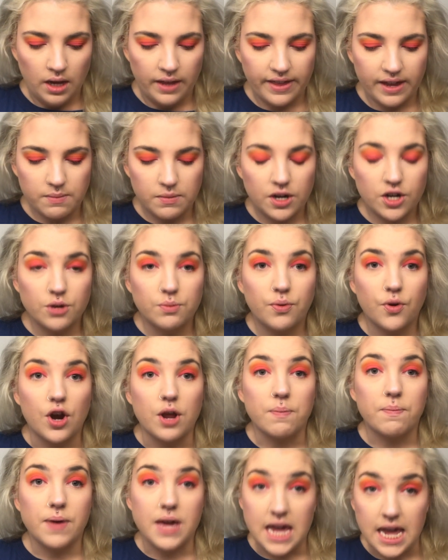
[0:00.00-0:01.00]
I think I'm going to do
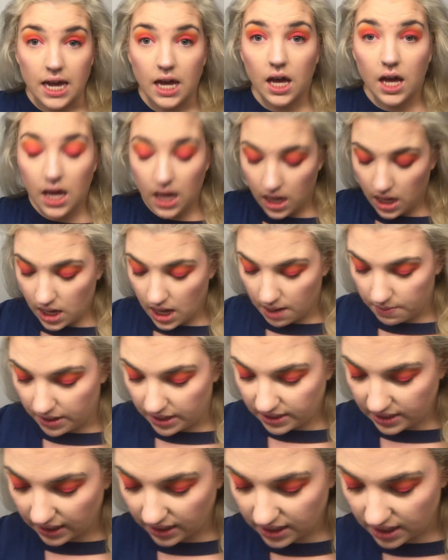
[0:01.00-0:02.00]
pretty pink. I'm going
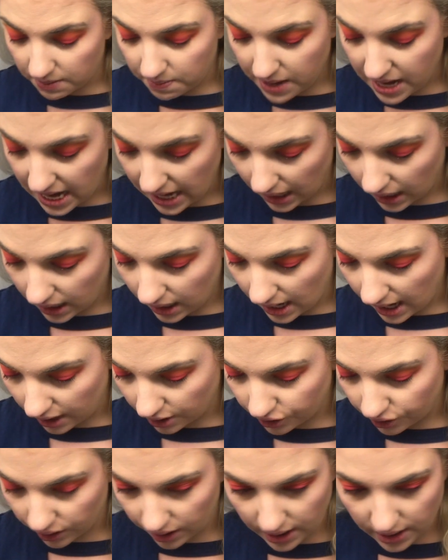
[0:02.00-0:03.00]
to stick to the pink,
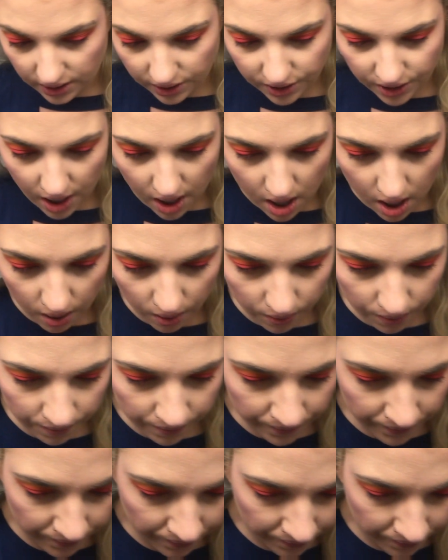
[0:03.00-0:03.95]
actually. So